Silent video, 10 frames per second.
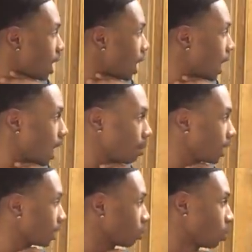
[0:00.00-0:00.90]
told you. I'm
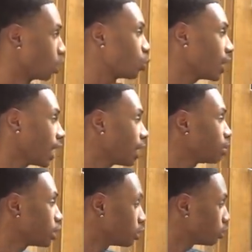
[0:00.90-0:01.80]
not the one I, who
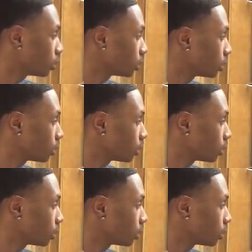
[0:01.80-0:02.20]
named you. you